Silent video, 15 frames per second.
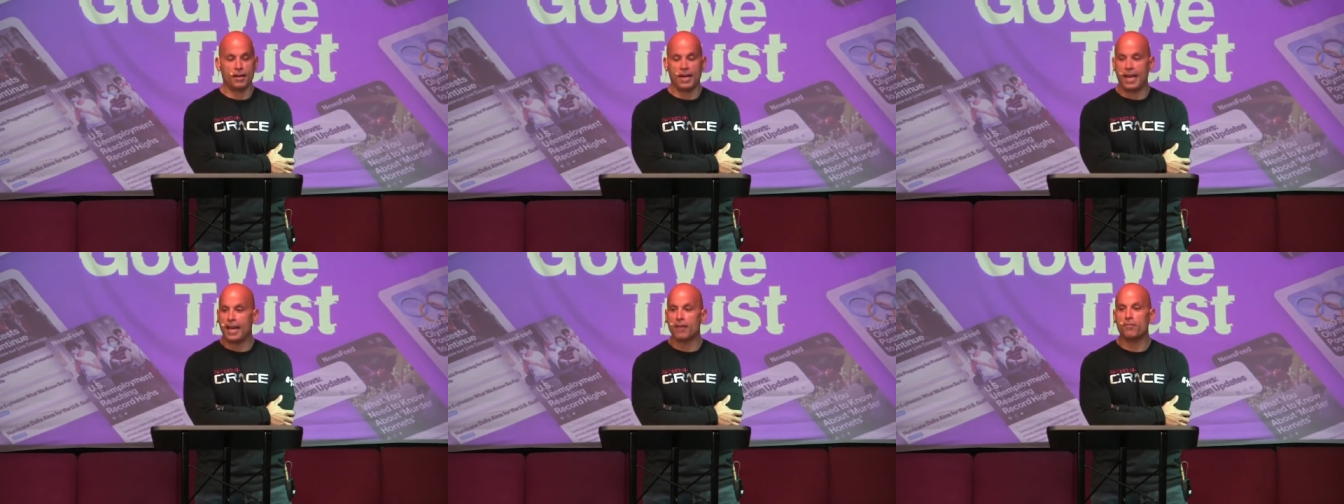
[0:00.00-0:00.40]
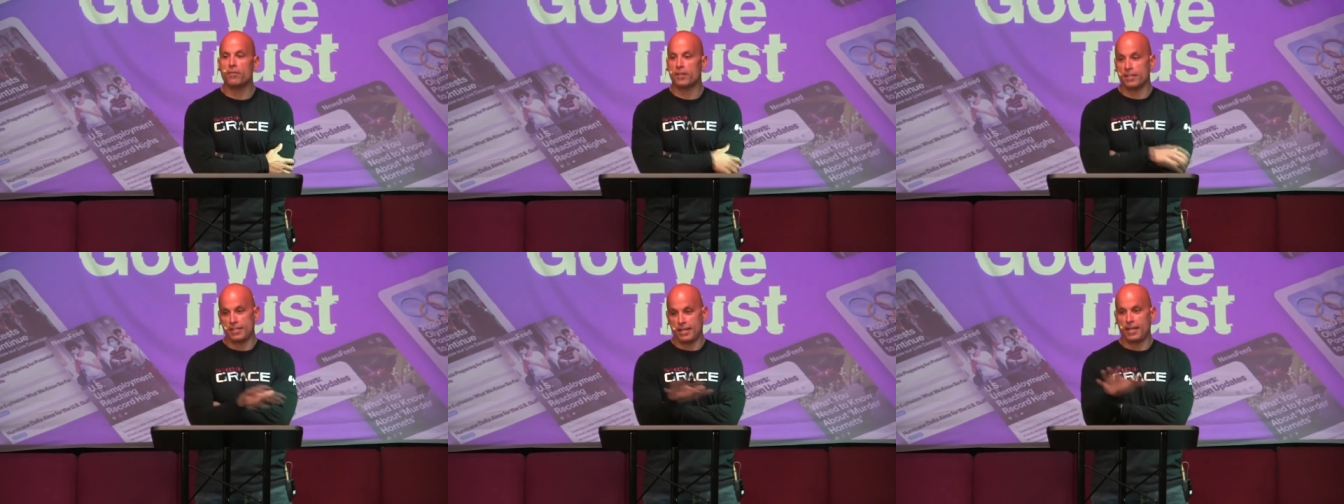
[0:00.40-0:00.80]
a
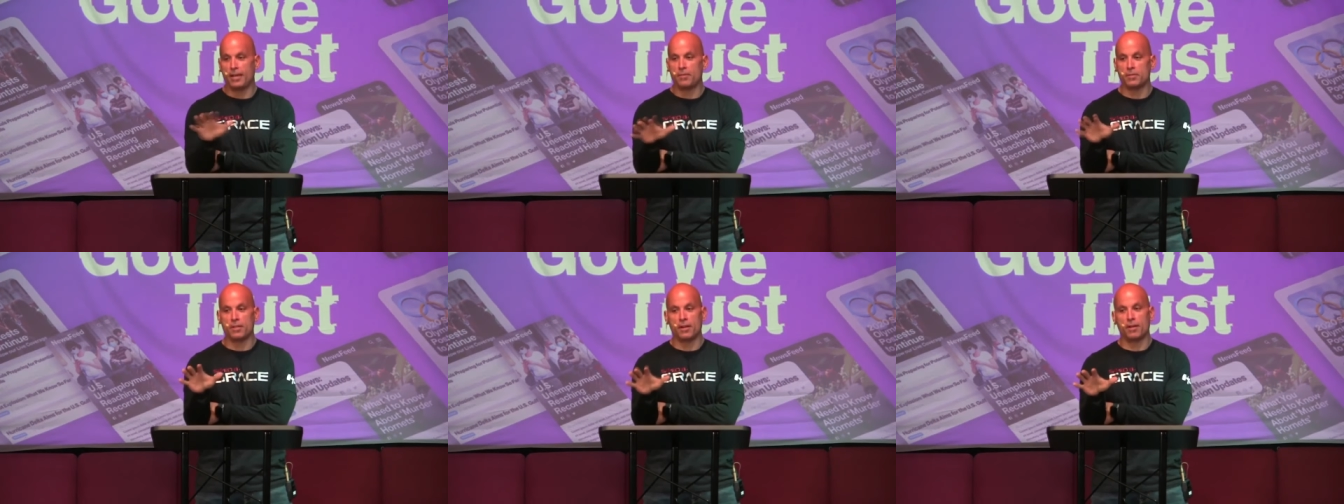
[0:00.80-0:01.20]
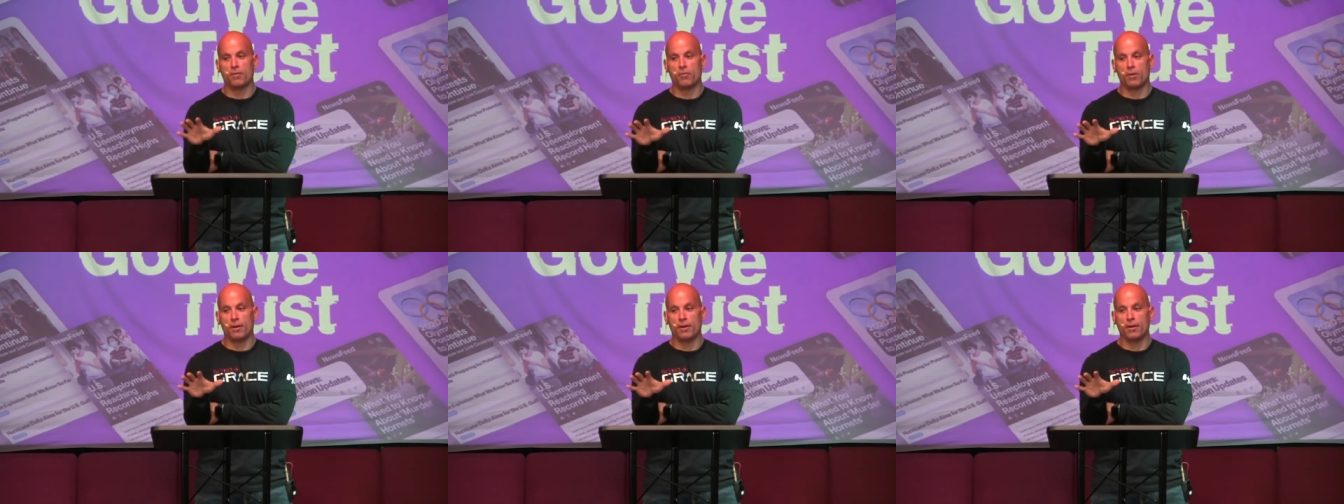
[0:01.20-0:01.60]
handful of times, Art,
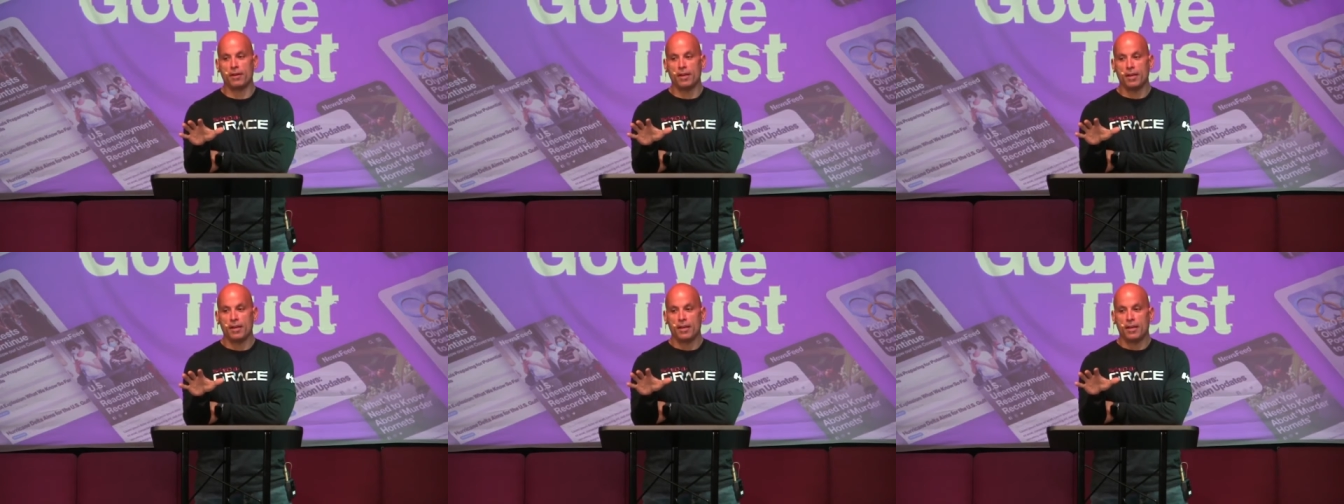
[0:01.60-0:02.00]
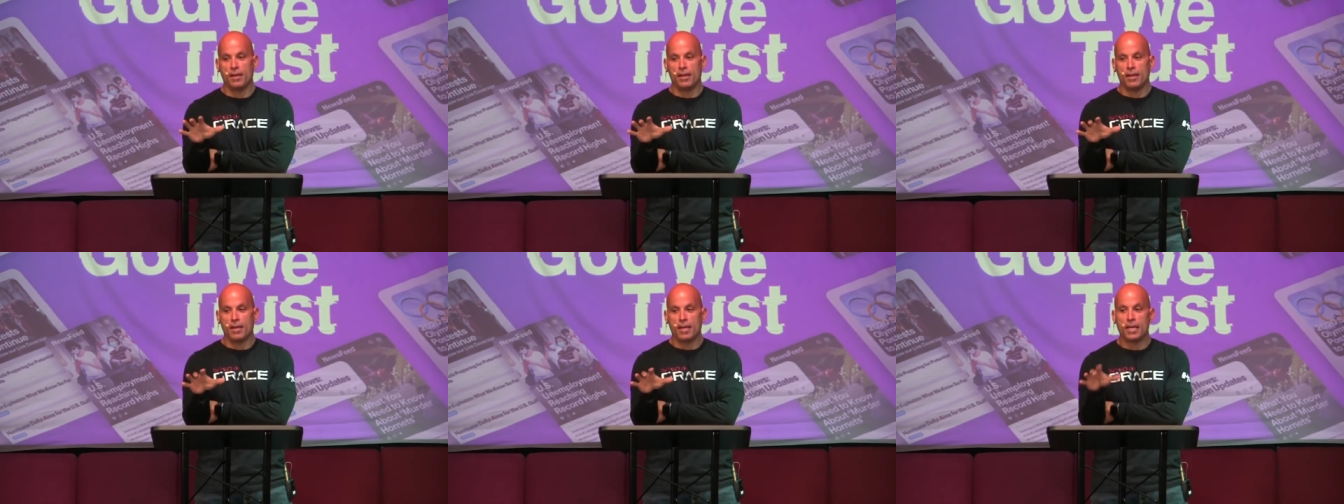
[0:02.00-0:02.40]
where
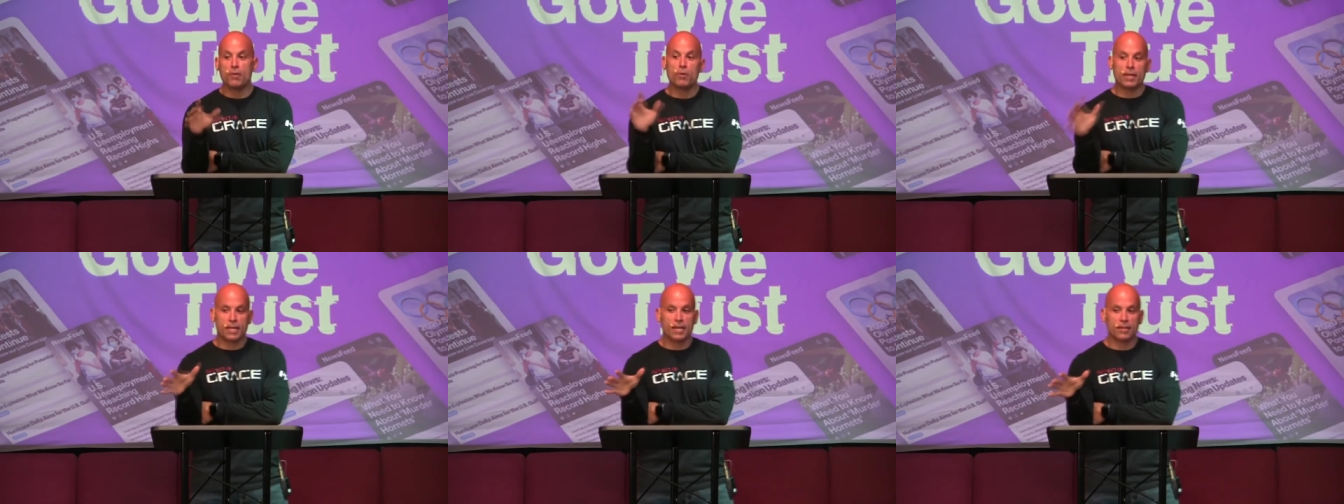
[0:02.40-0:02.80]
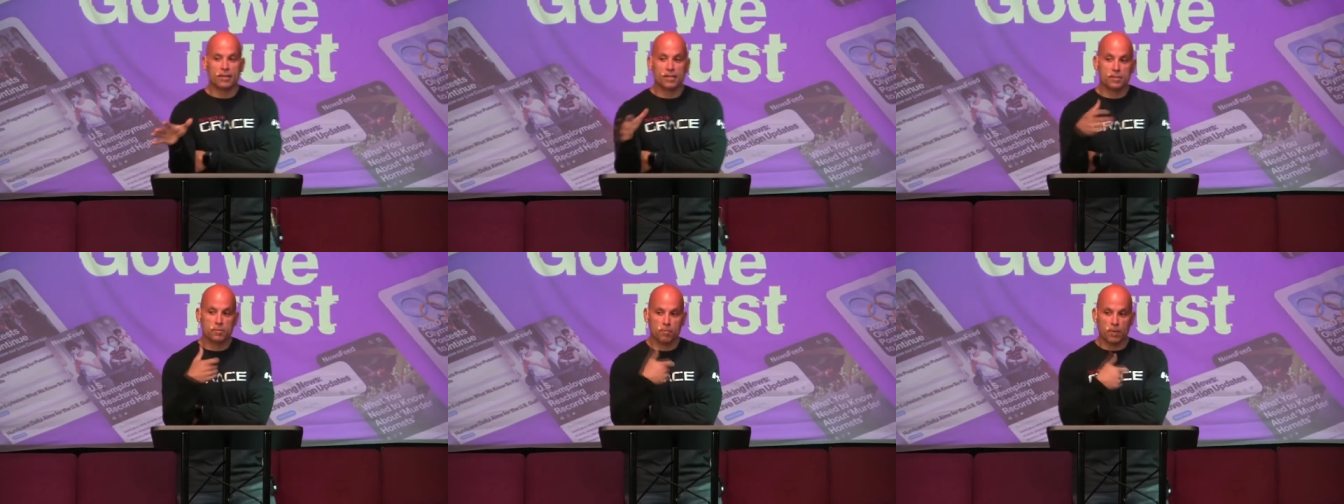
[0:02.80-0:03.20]
he would get
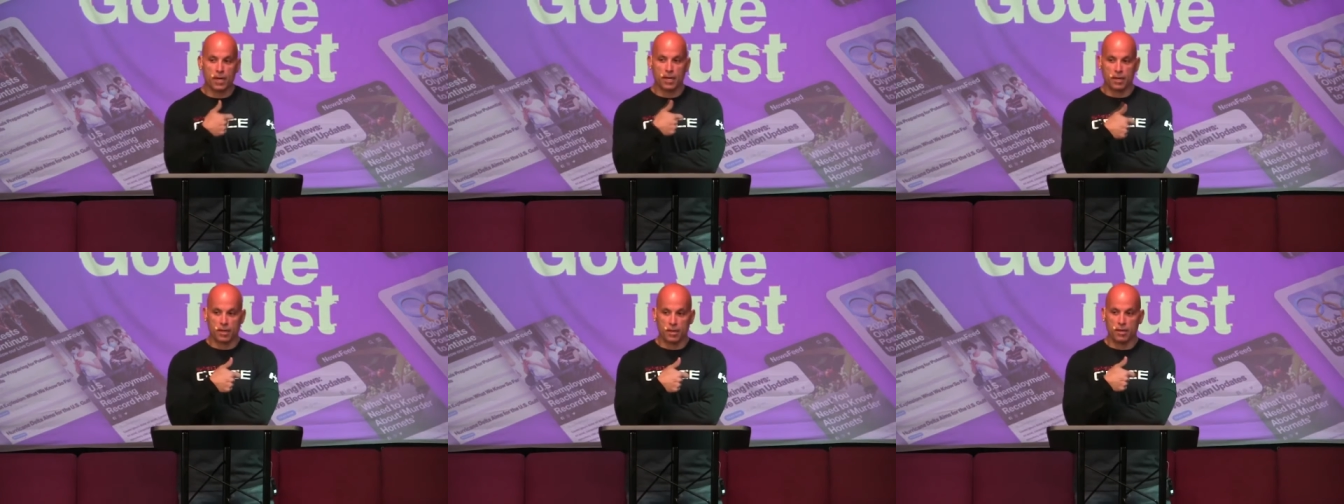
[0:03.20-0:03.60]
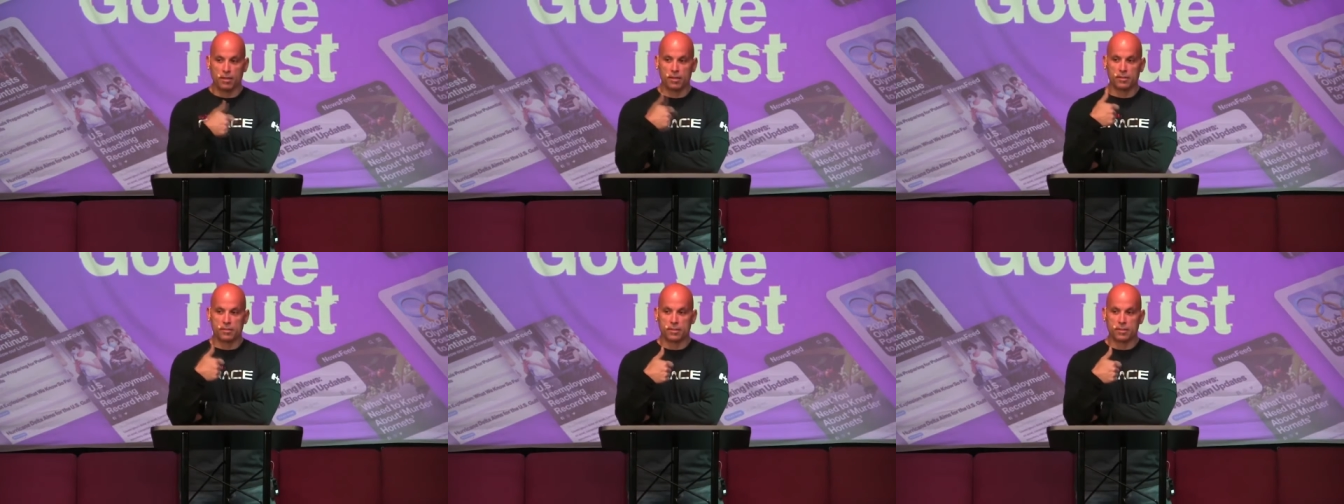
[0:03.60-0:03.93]
this mug, this,